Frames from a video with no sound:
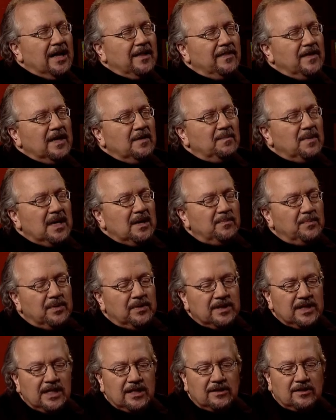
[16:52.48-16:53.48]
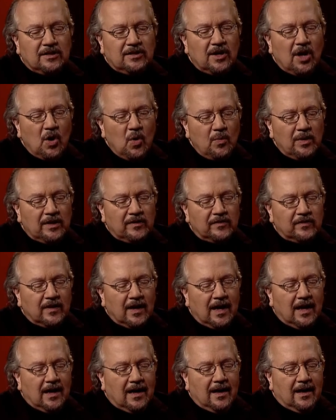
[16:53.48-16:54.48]
think people need to know is,
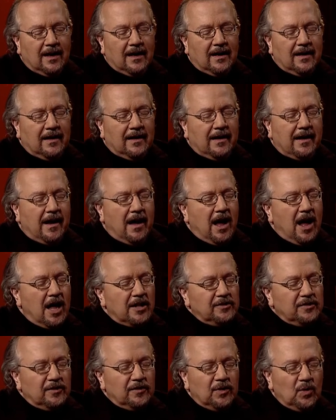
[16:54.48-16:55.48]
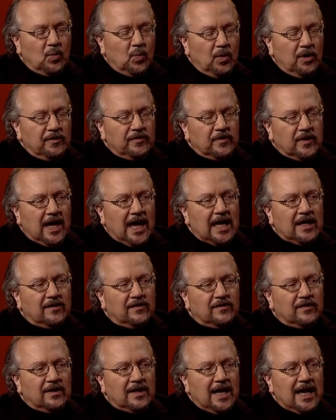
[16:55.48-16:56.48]
under the worst case
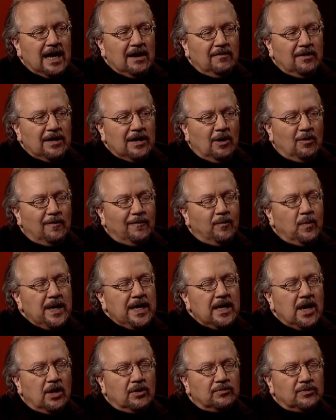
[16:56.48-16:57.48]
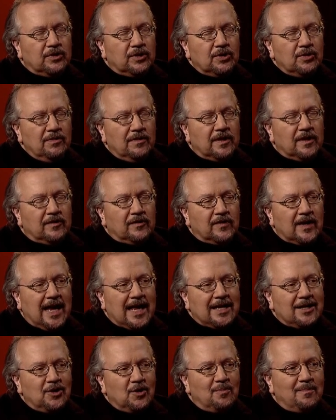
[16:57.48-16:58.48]
scenario, if we don't do this
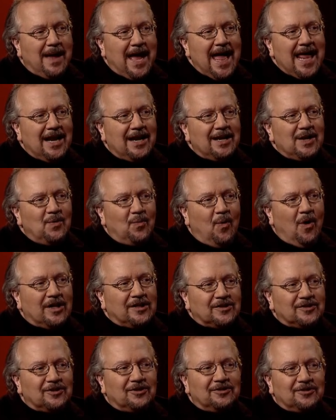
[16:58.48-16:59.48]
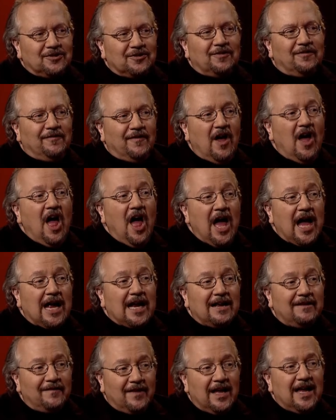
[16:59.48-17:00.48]
and humanity wants to
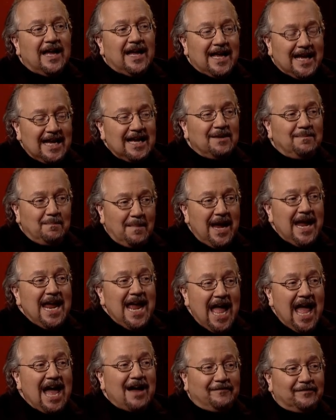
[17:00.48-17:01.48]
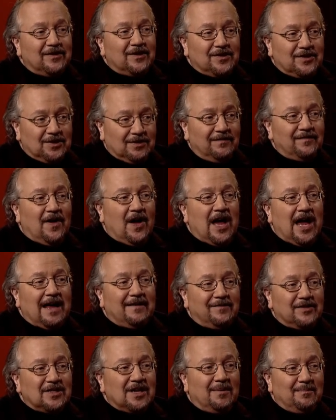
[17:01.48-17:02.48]
survive, it may have to
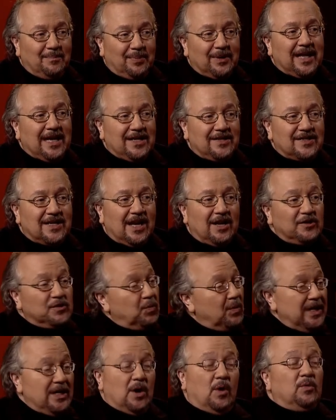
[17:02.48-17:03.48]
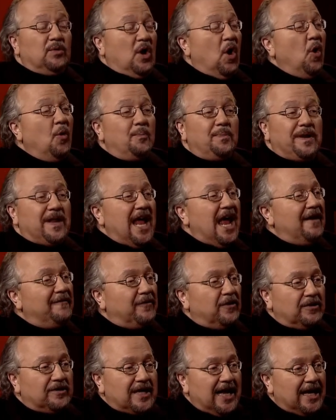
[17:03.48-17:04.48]
survive someplace else. We don't hope it
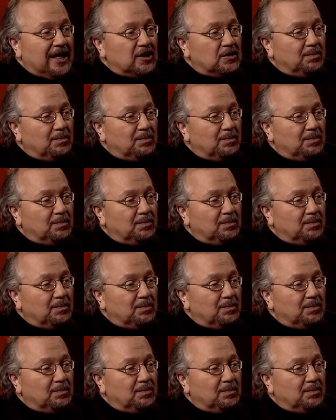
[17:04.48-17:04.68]
ever takes